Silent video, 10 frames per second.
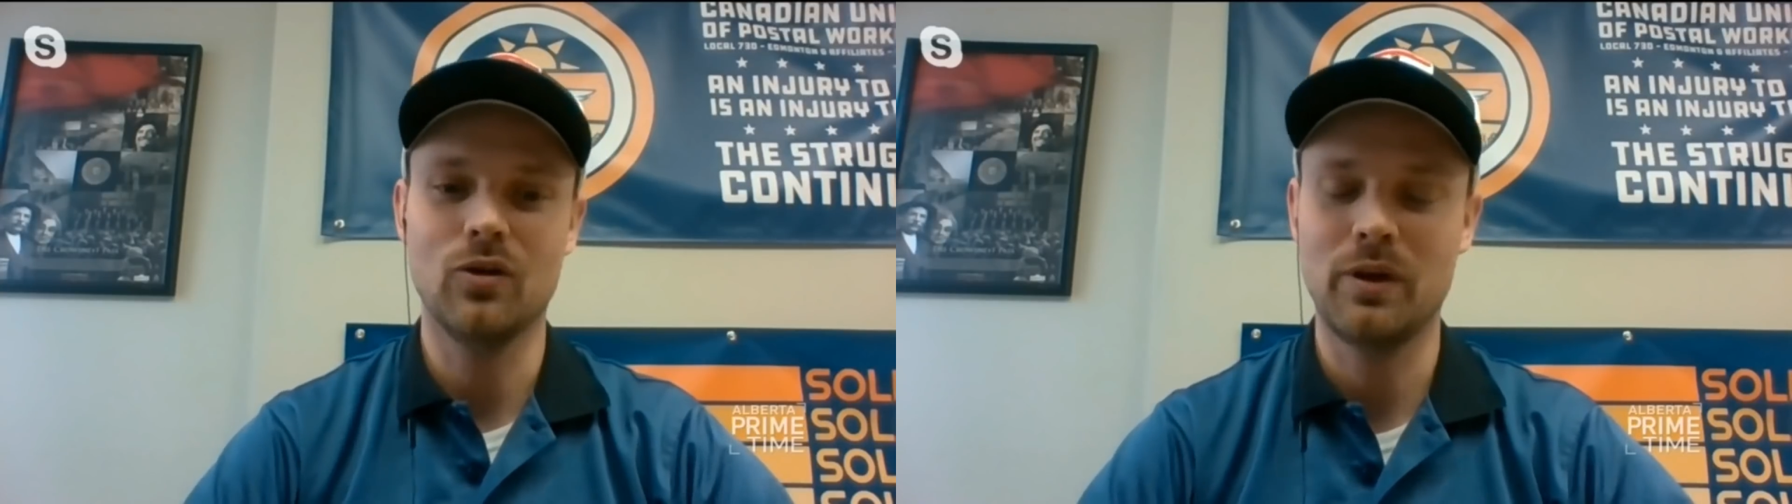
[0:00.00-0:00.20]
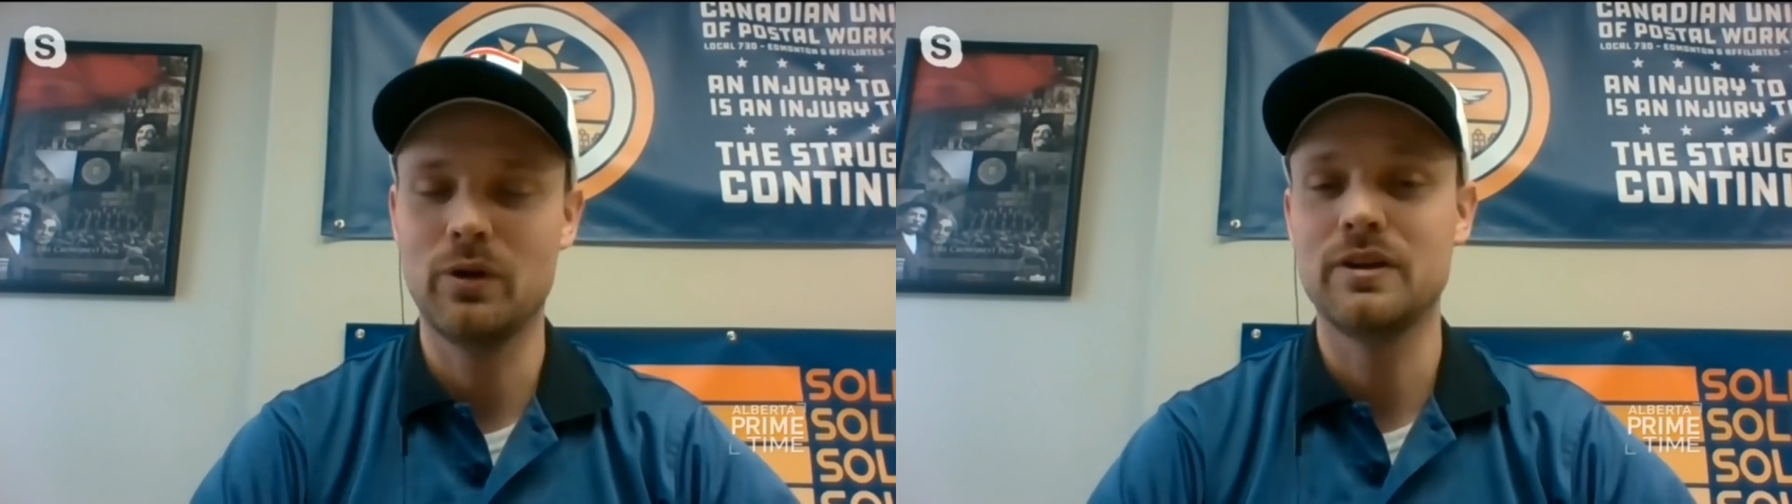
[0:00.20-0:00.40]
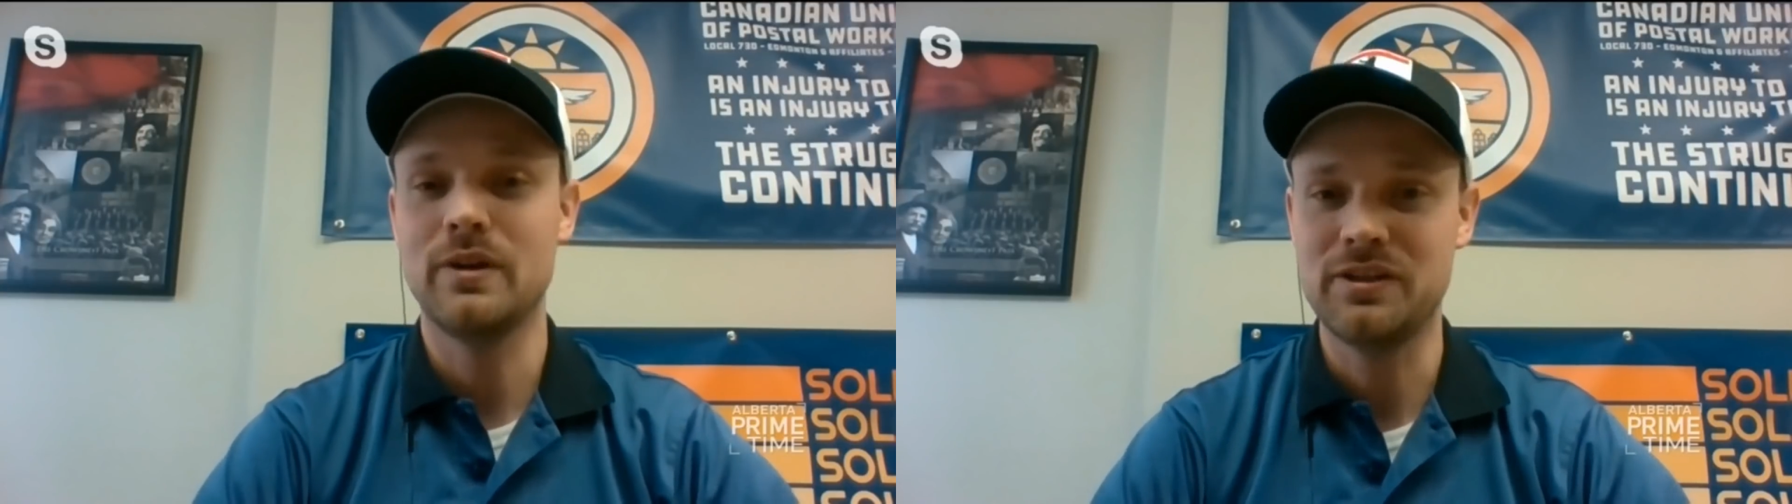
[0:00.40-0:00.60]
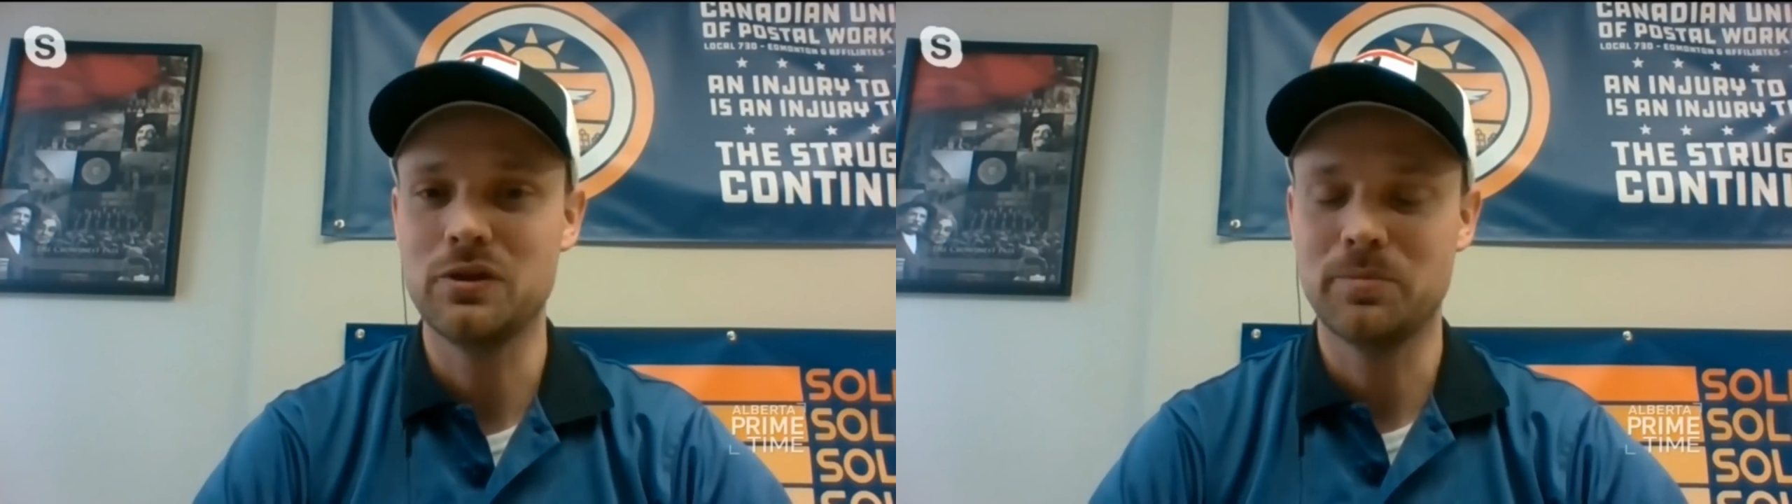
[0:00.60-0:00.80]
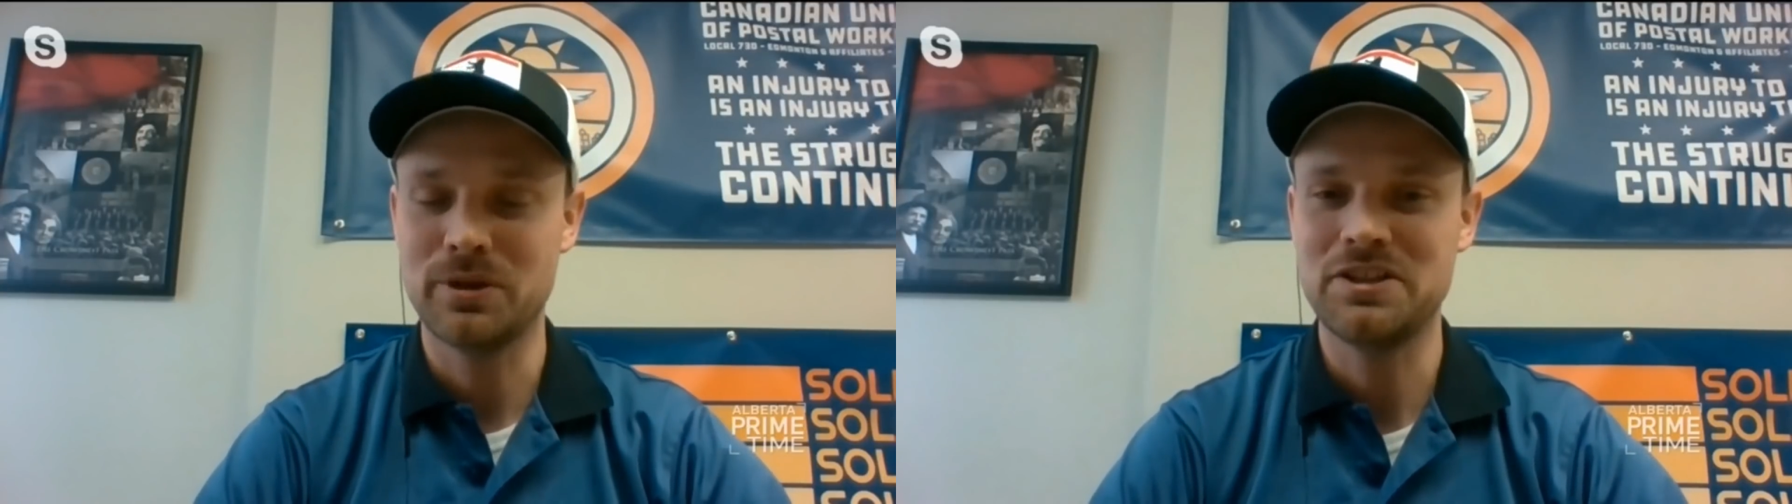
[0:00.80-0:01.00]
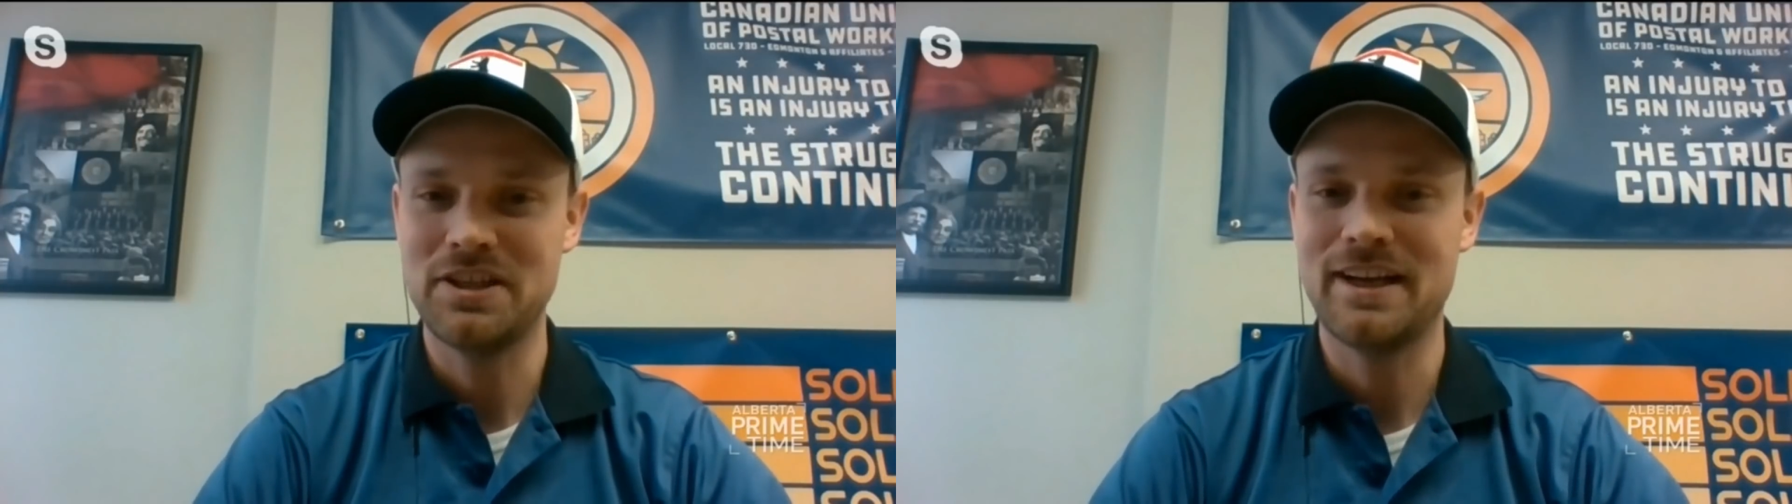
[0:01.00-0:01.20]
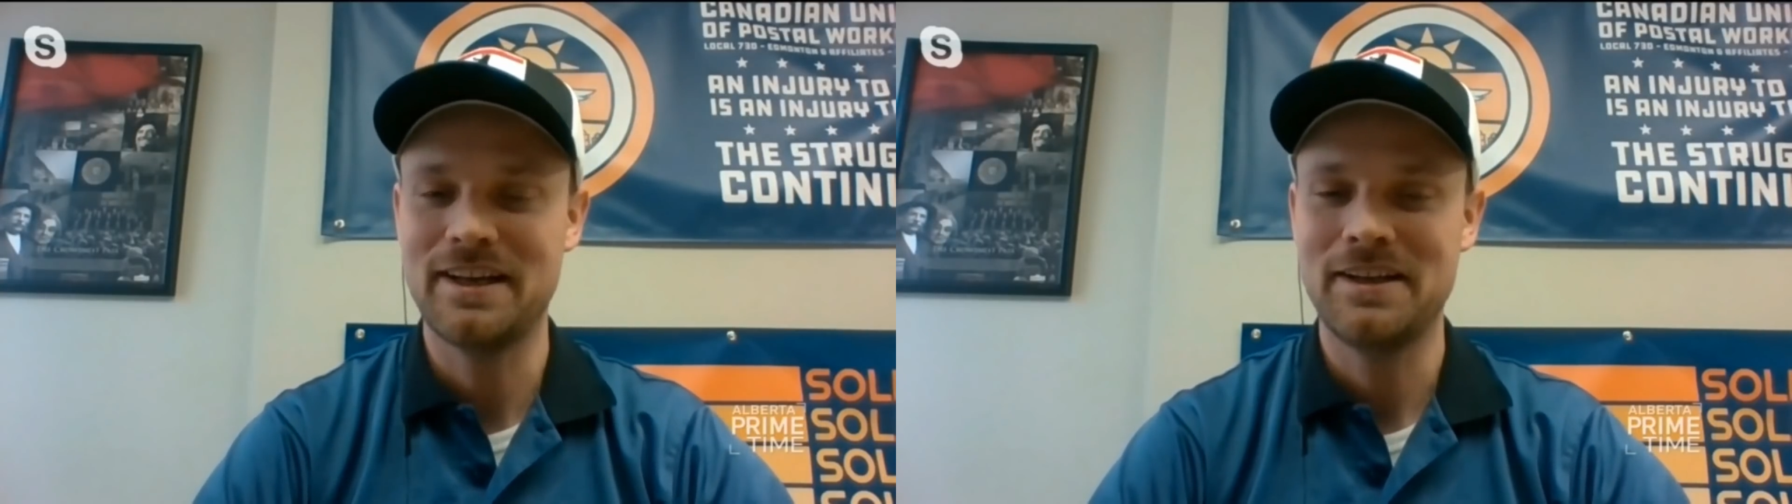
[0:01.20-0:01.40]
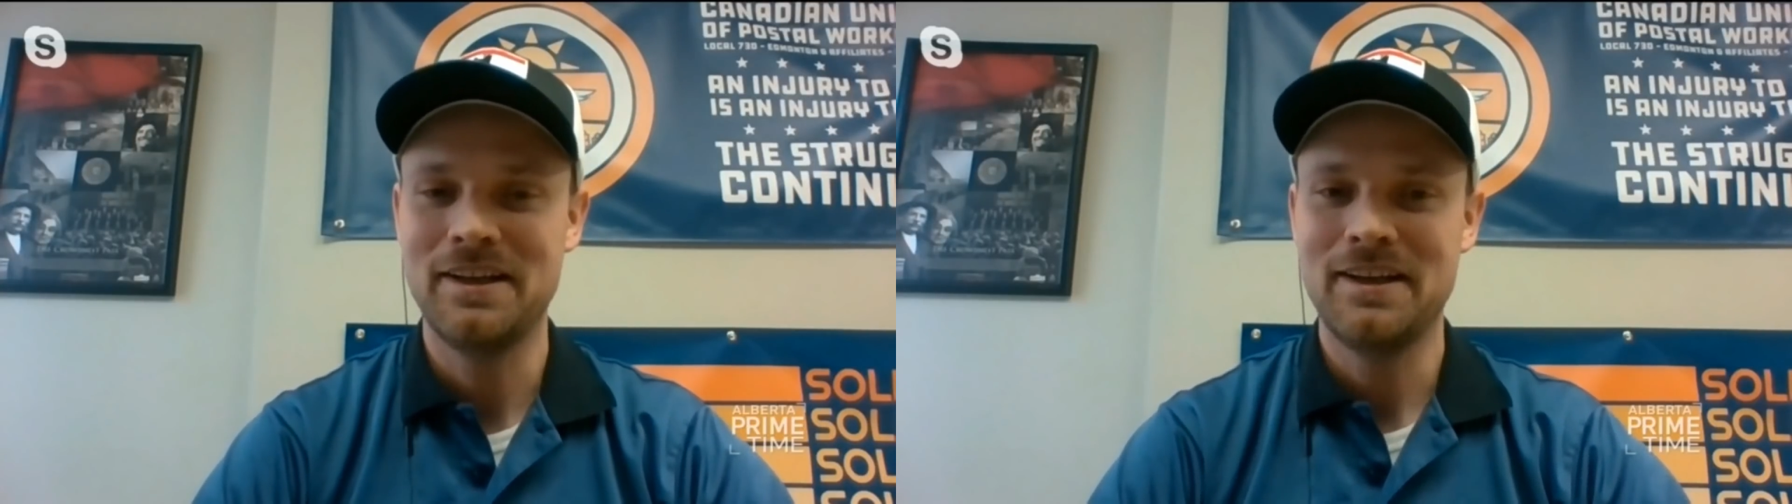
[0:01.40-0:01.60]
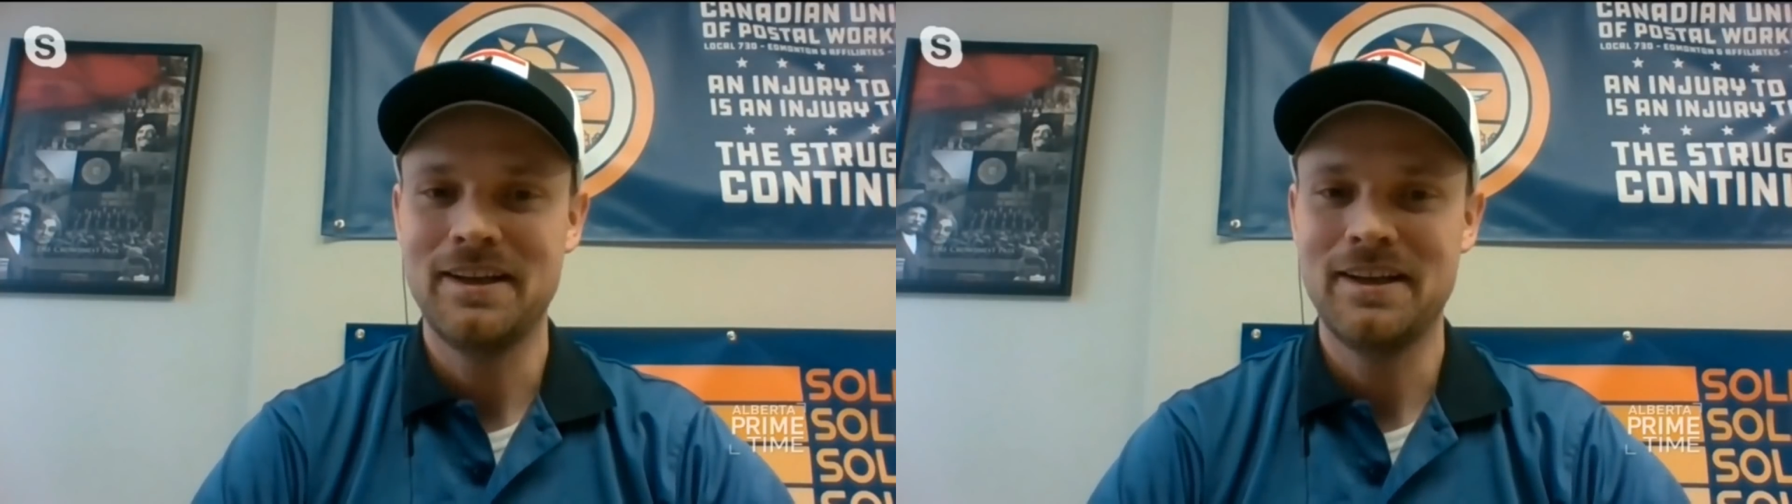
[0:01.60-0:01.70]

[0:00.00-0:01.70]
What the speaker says: We do appreciate it.